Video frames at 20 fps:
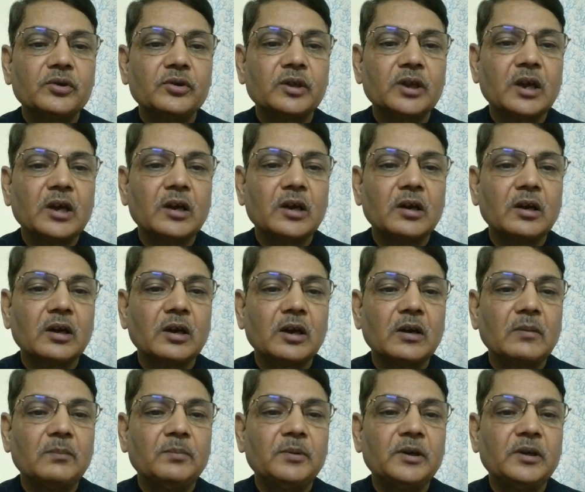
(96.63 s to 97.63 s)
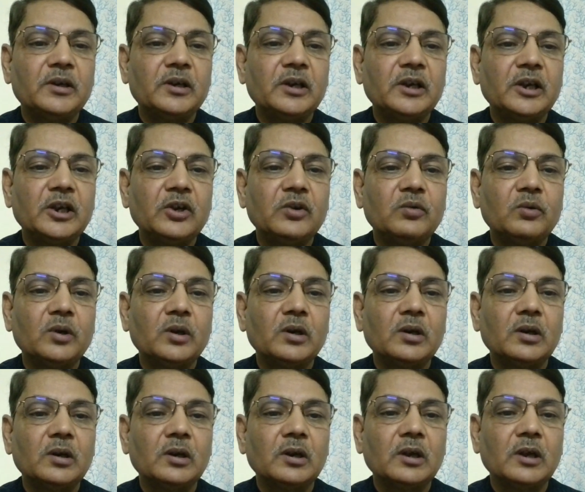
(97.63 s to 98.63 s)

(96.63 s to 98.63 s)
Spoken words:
they are completely equal